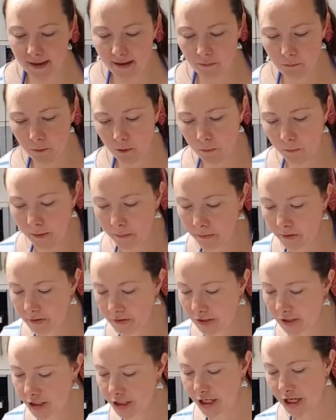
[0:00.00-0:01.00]
and what we
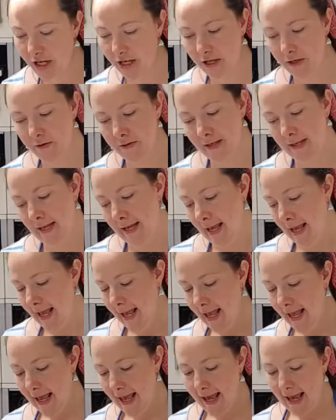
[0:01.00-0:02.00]
want to do
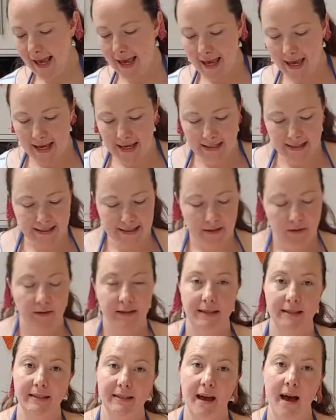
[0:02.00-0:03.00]
is
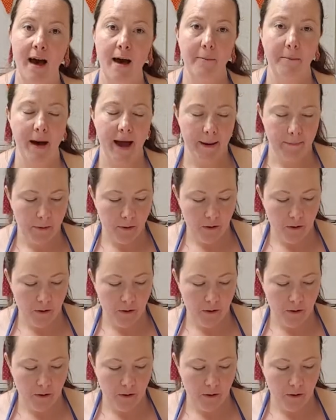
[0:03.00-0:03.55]
start by